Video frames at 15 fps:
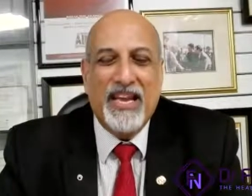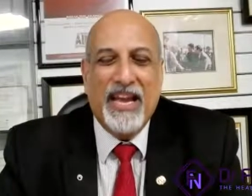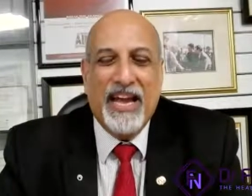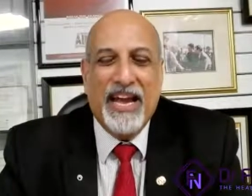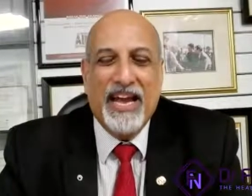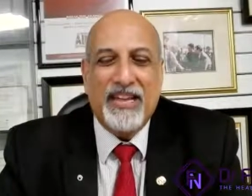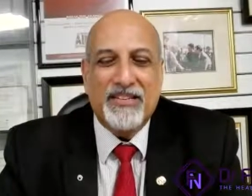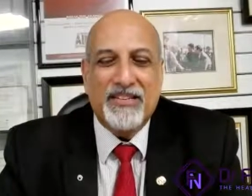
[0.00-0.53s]

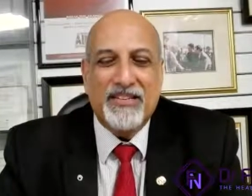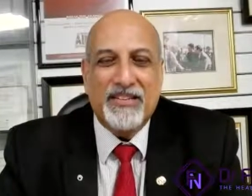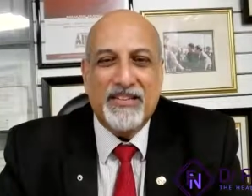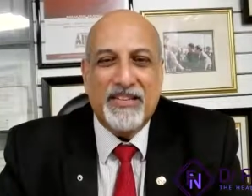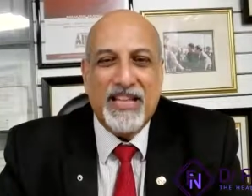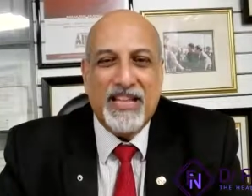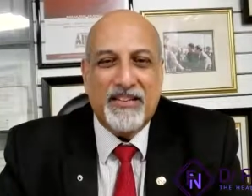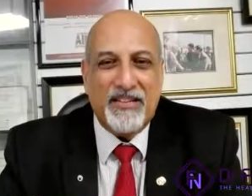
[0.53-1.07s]
And
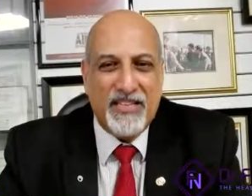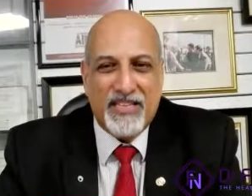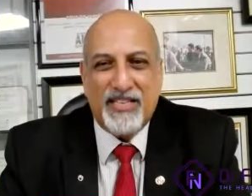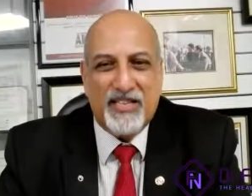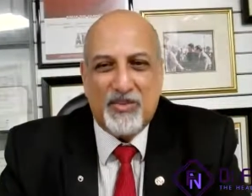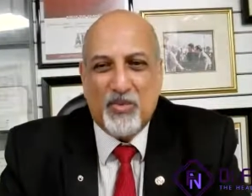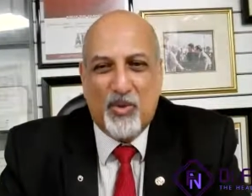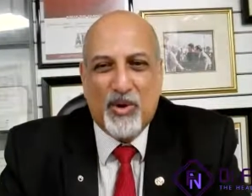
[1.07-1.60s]
that this
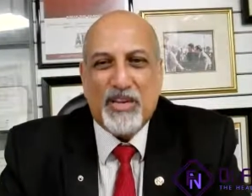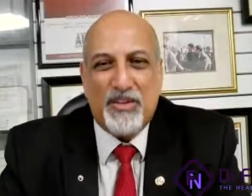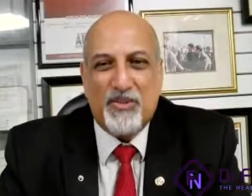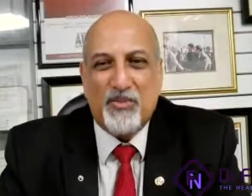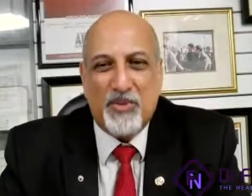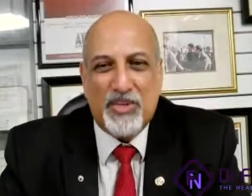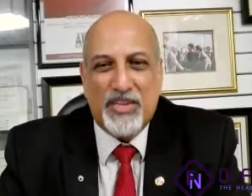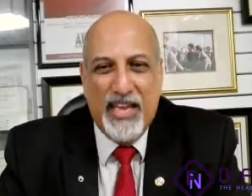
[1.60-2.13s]
is what
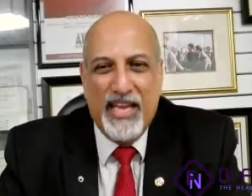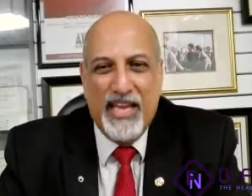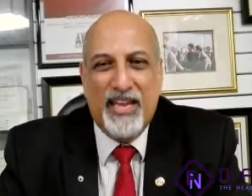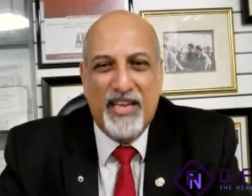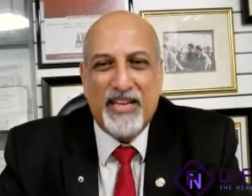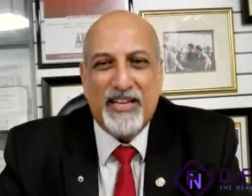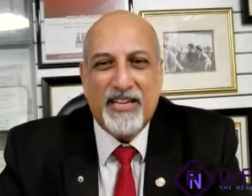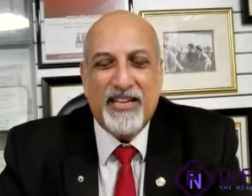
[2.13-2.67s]
it would
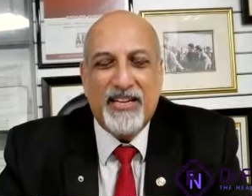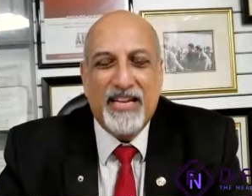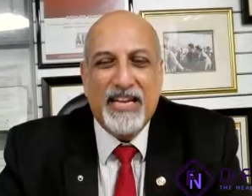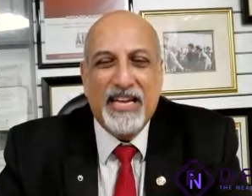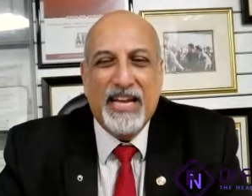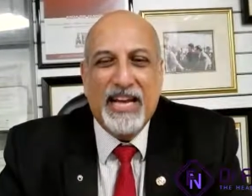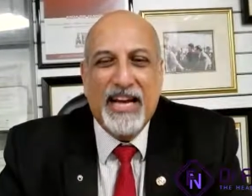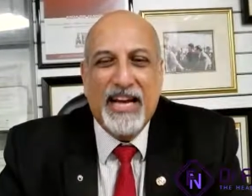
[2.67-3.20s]
take.
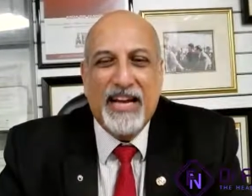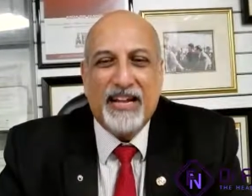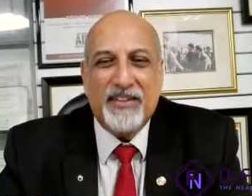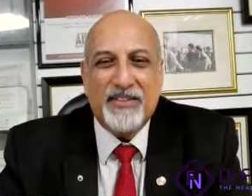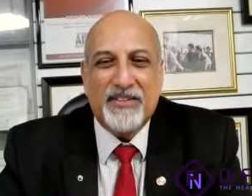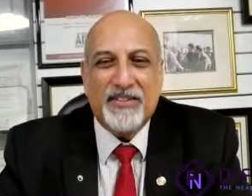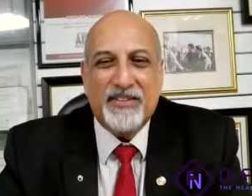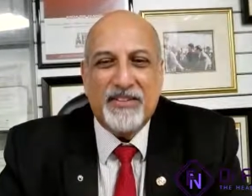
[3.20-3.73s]

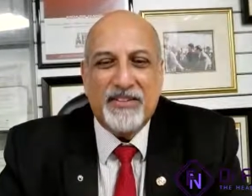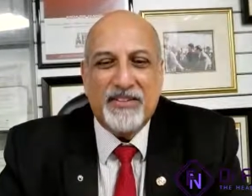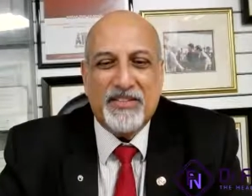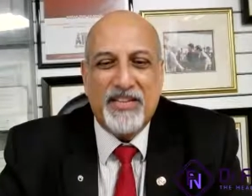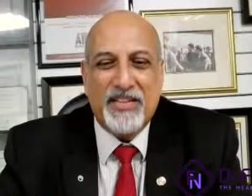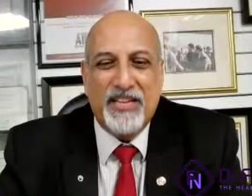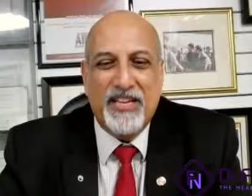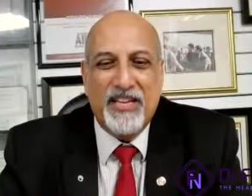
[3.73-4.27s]
And
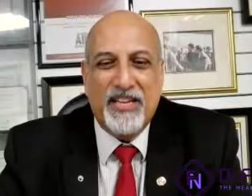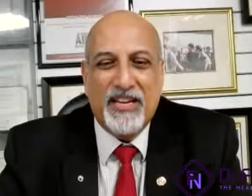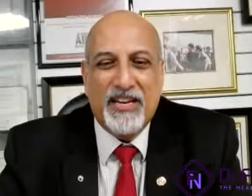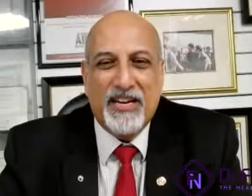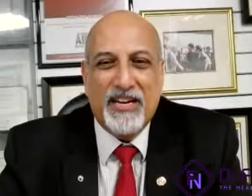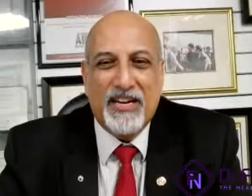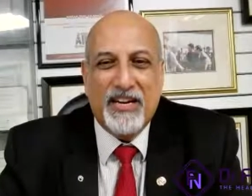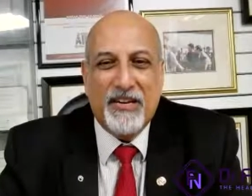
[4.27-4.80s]
she,
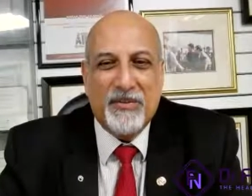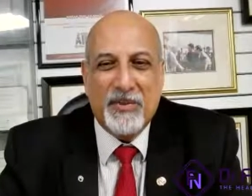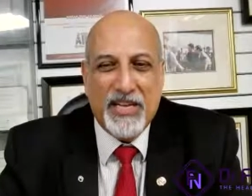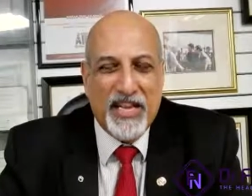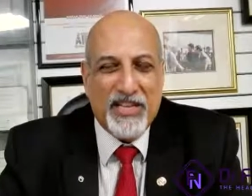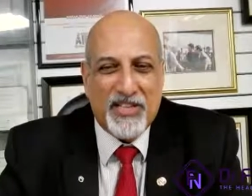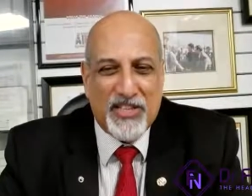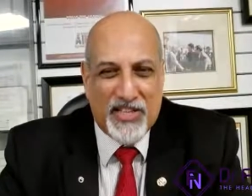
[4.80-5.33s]

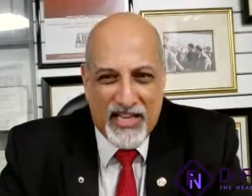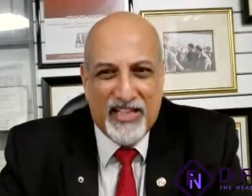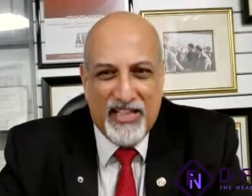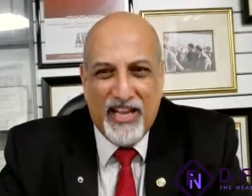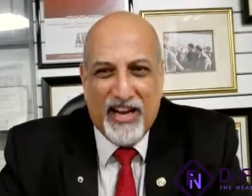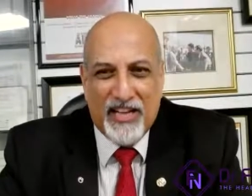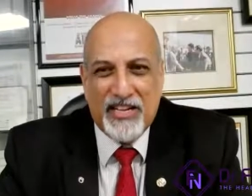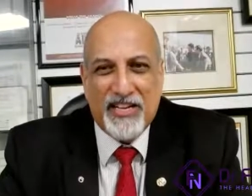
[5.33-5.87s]
when I read
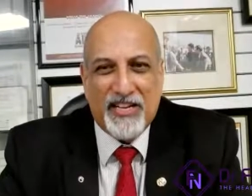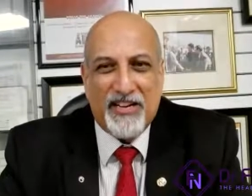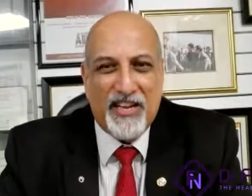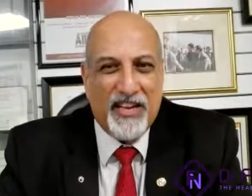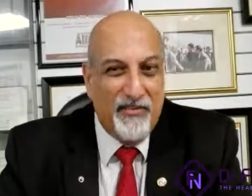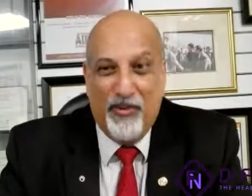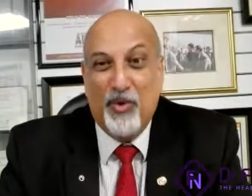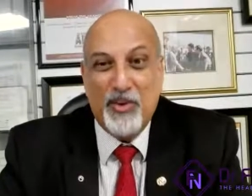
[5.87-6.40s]
the article,
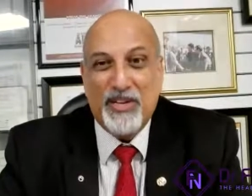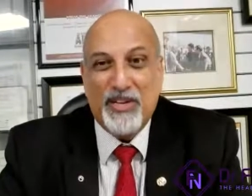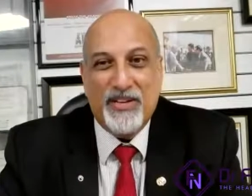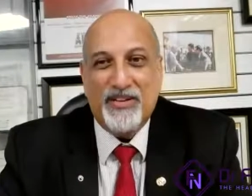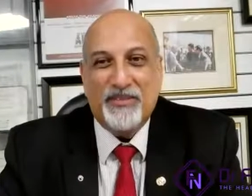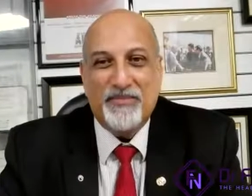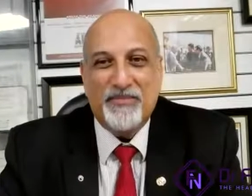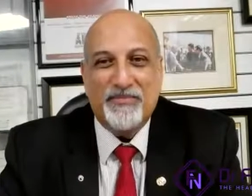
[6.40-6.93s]
I phoned
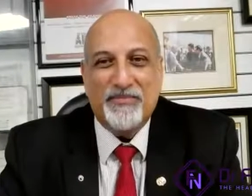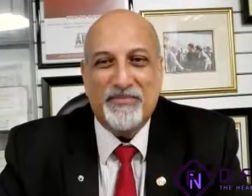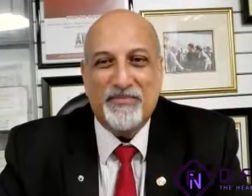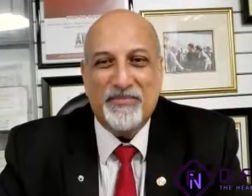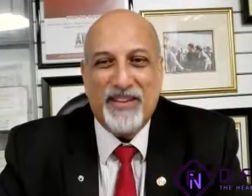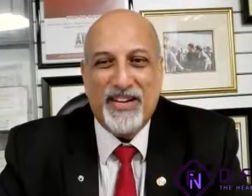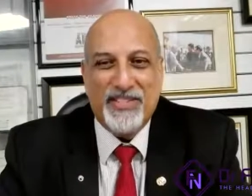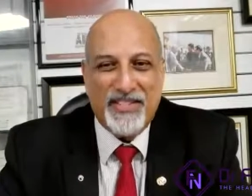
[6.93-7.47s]
her.
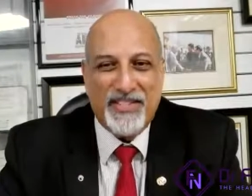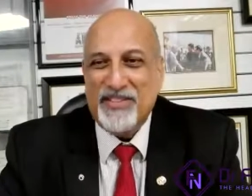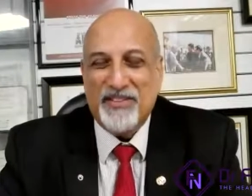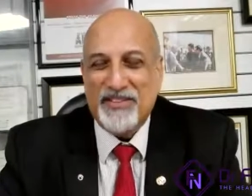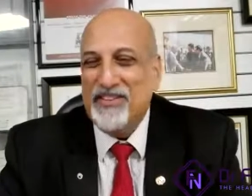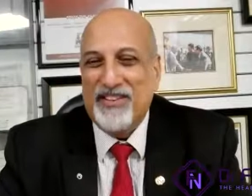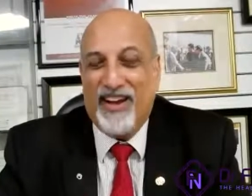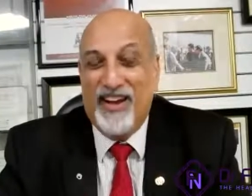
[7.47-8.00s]
I
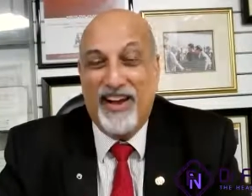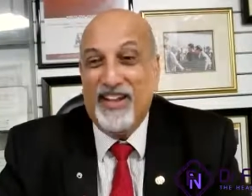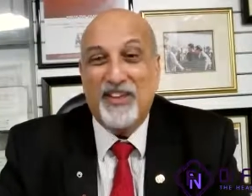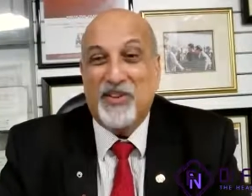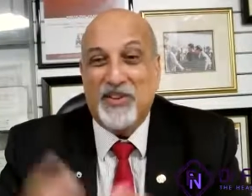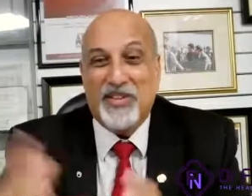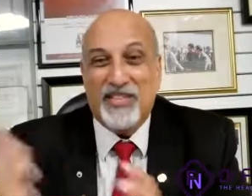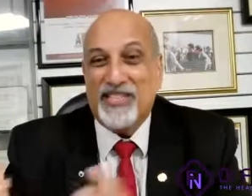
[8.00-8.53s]
said,
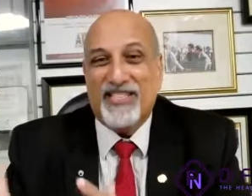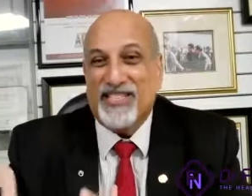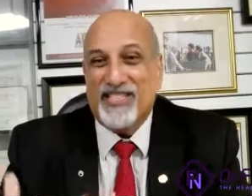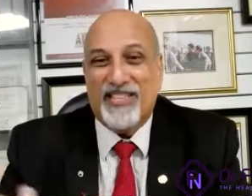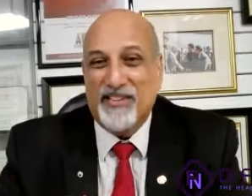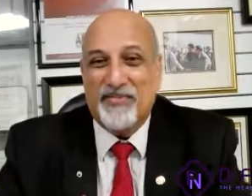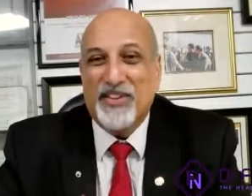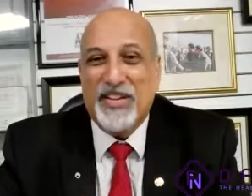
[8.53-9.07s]
this
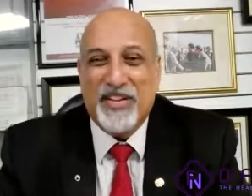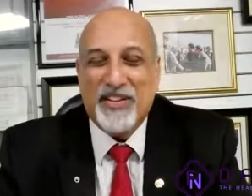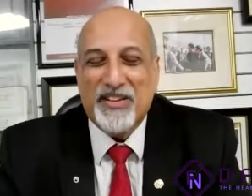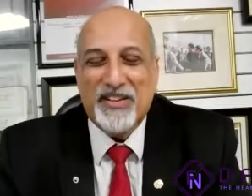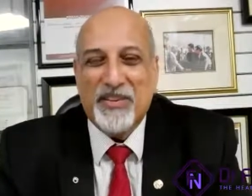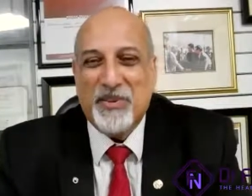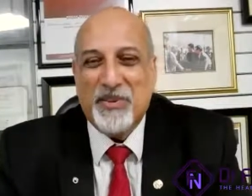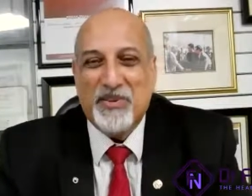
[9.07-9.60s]
is terrific,
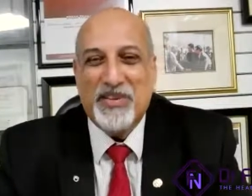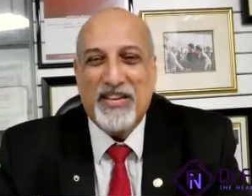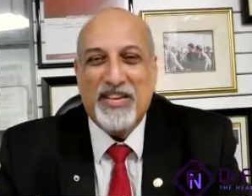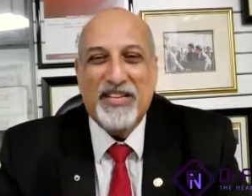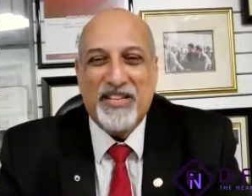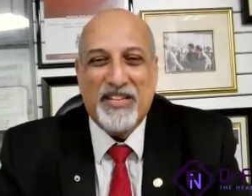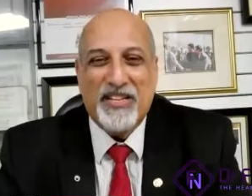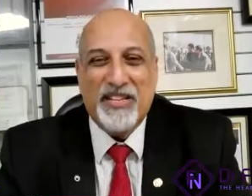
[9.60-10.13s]

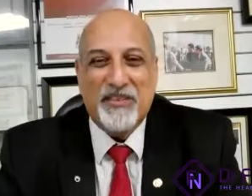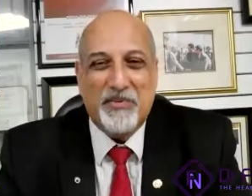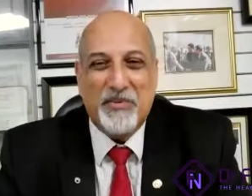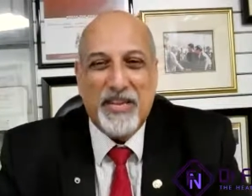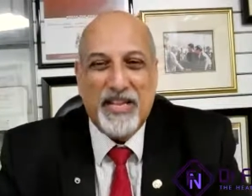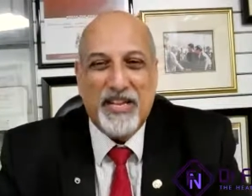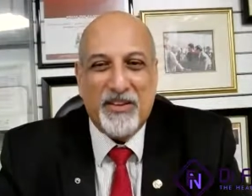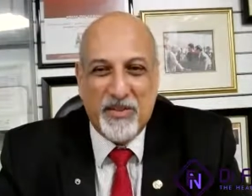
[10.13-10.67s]
that
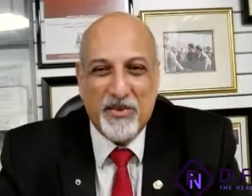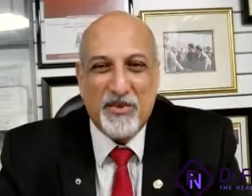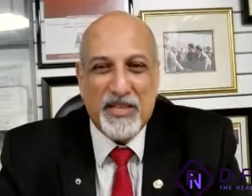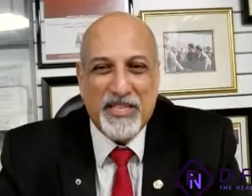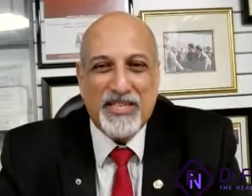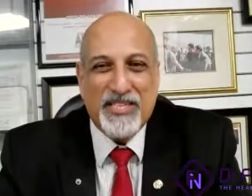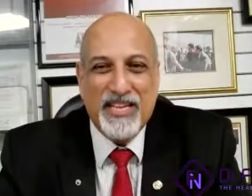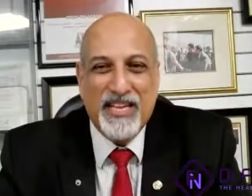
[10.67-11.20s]
we can do
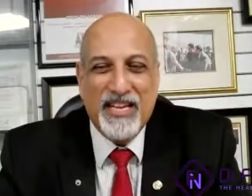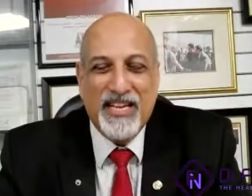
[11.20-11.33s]
this.